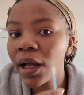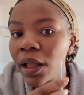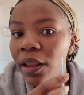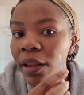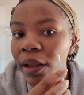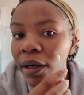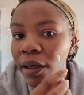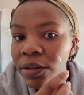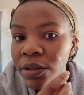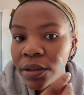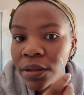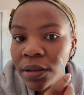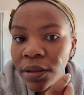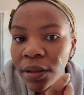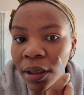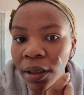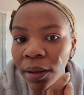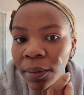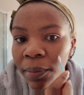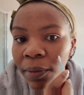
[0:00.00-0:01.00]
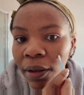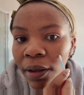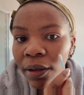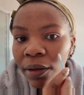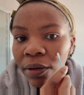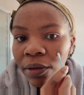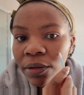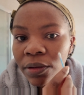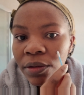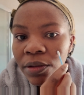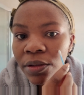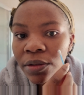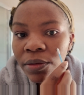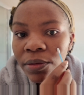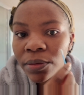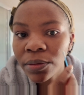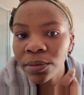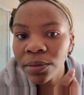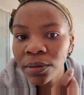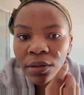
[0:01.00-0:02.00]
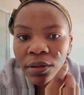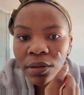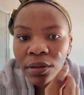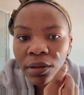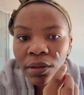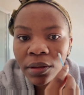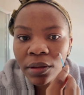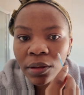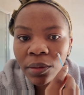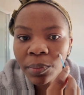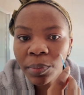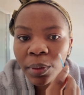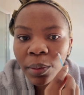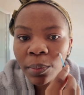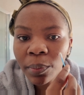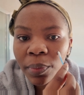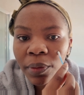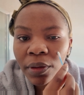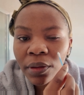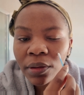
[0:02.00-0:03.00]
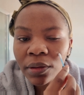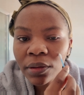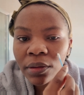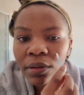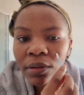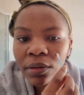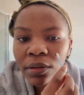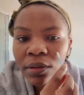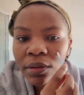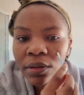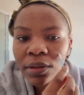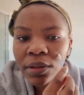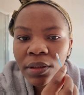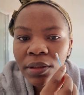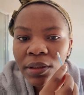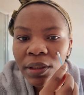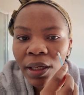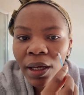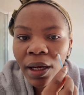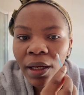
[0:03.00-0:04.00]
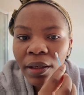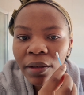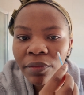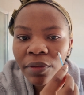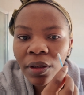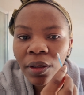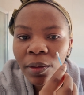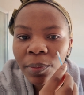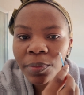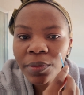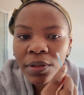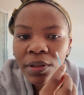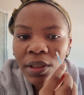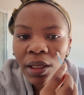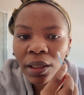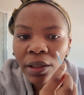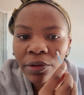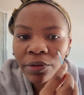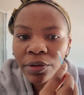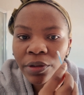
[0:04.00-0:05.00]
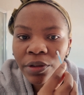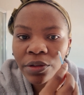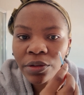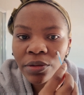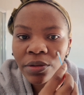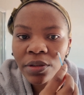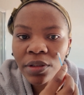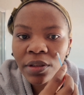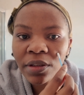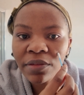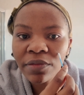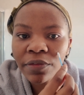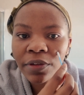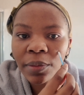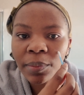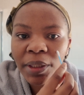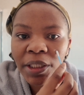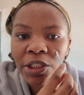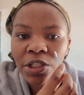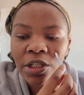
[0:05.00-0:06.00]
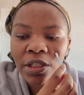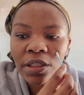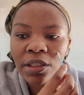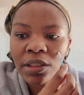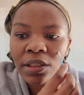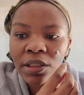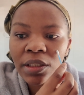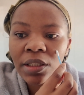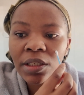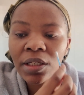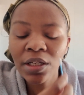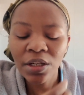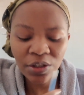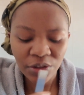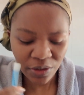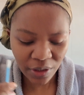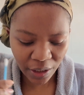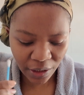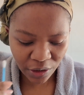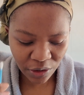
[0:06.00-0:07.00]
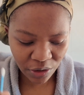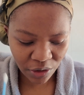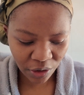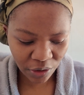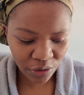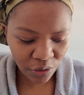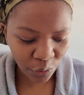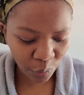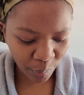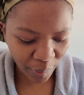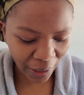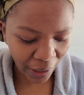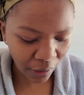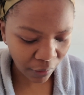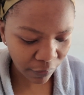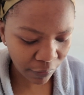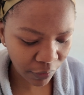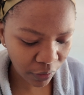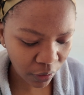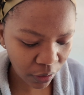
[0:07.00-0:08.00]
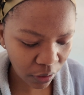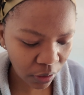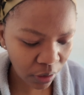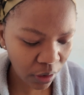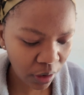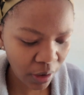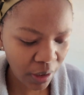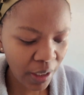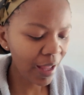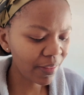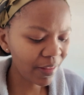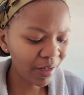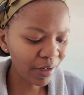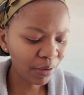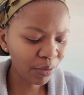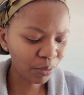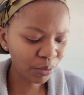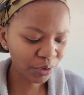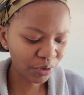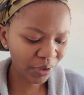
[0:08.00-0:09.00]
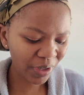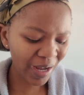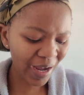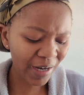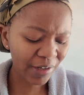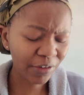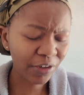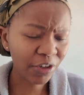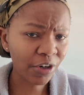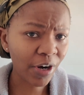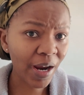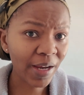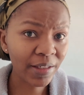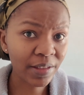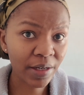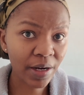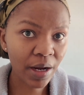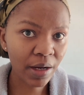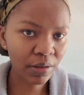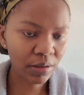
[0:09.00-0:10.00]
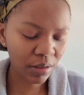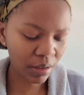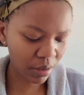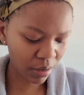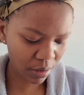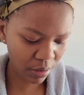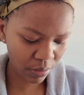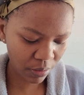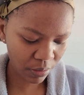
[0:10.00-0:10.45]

and then I just dab that onto the little pimple because it kind of helps like reduce the inflammation so that it's not so painful, and then it also kind of dries it out,